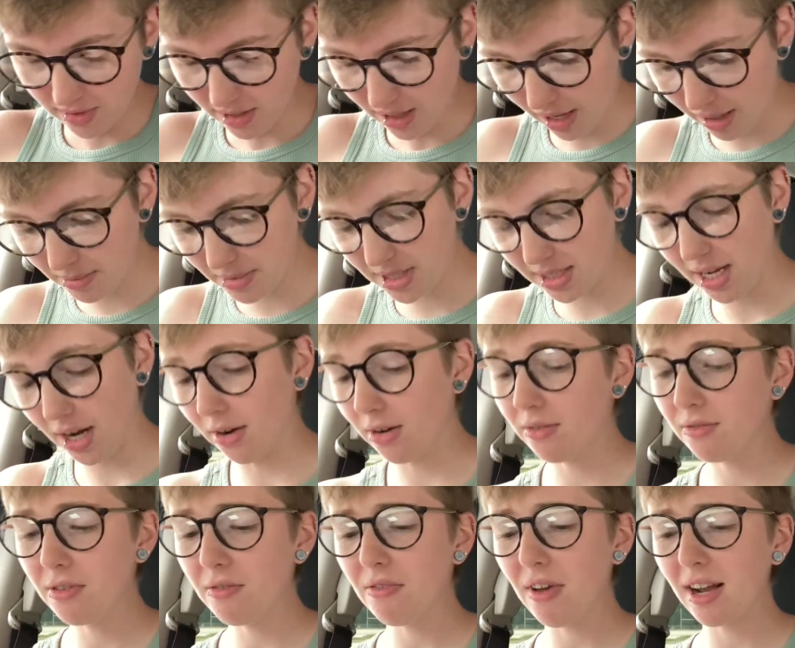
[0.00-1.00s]
I'm scared
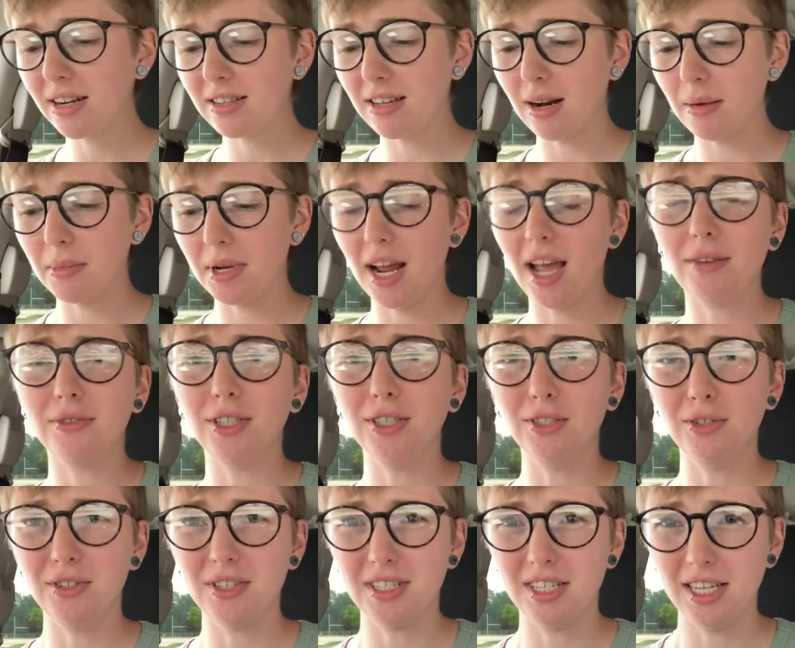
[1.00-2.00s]
of the fact that I'm gonna have to
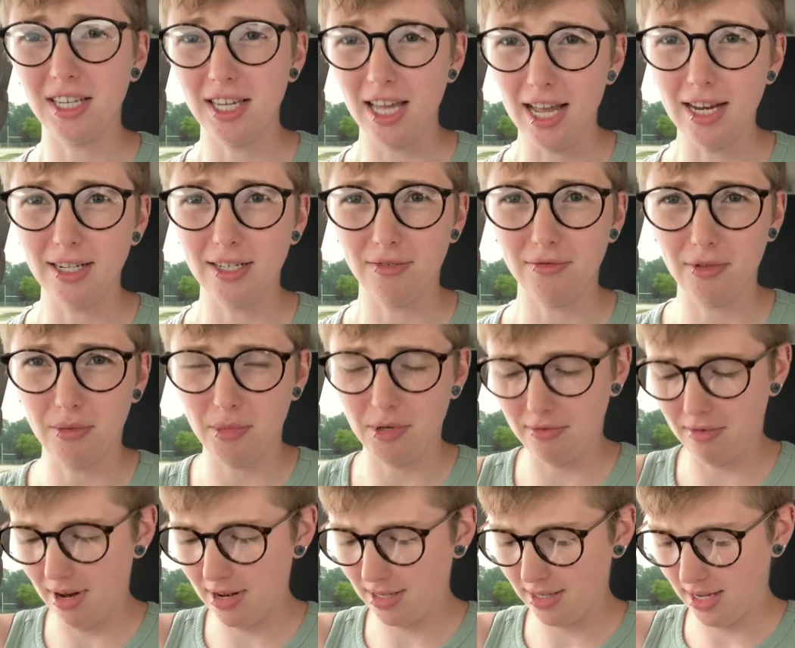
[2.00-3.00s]
do this again to flip it
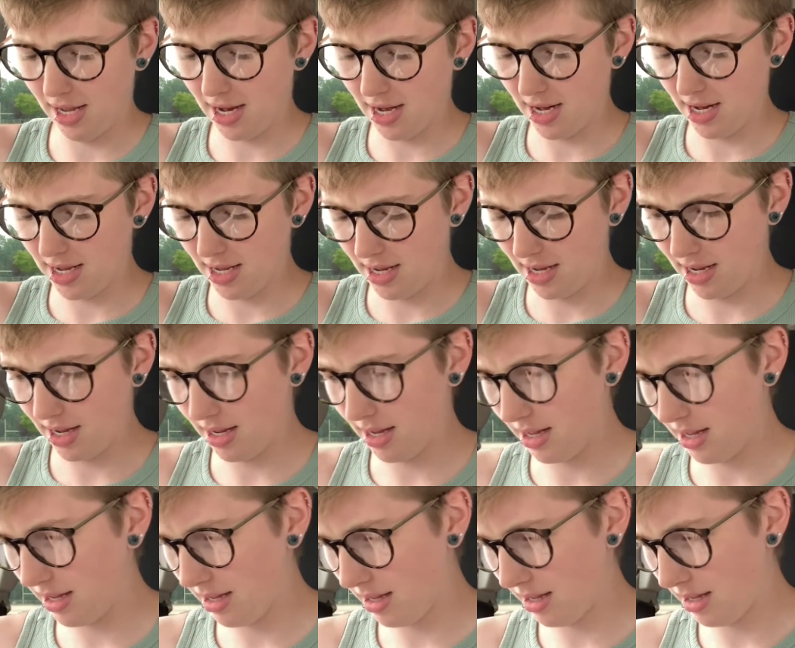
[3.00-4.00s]
right side
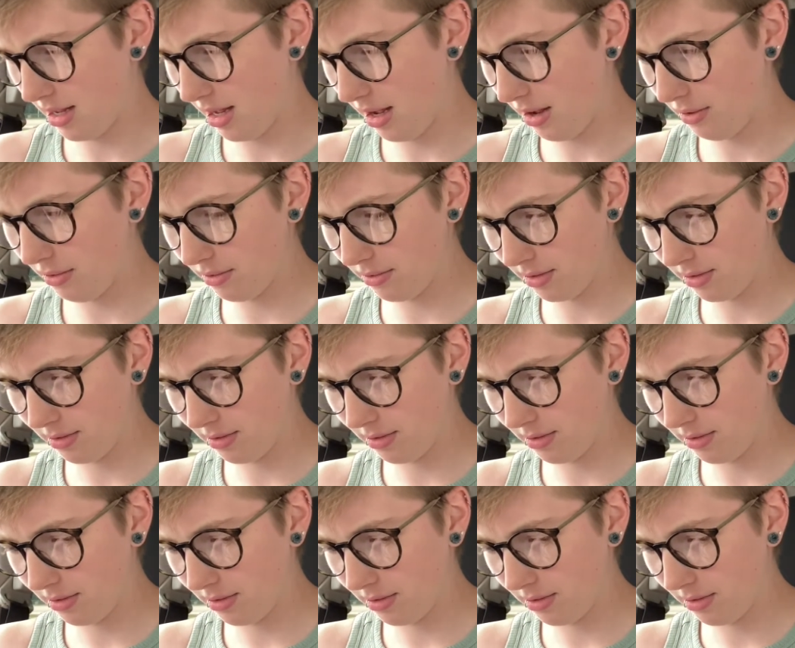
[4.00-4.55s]
out.